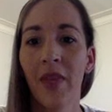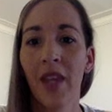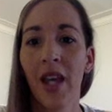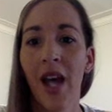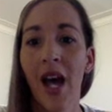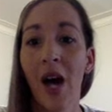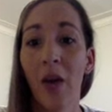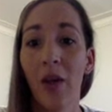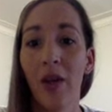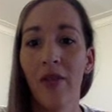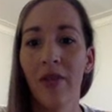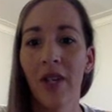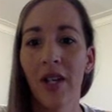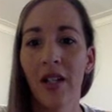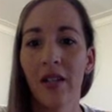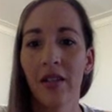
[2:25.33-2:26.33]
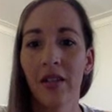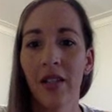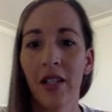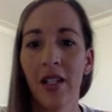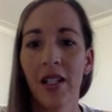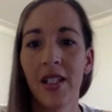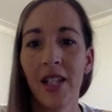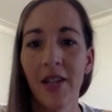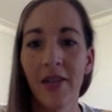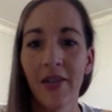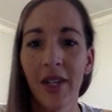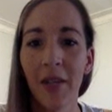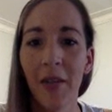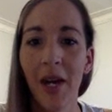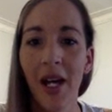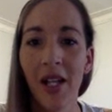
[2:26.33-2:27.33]
However,
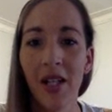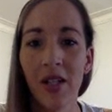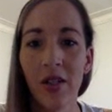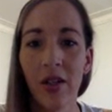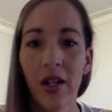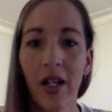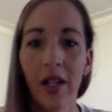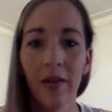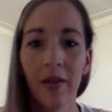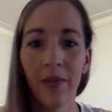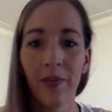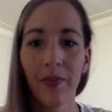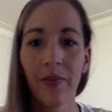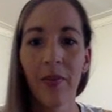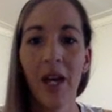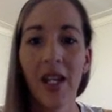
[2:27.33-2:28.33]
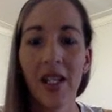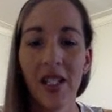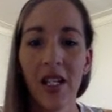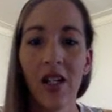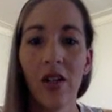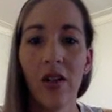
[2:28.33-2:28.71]
Tawhiri Matia,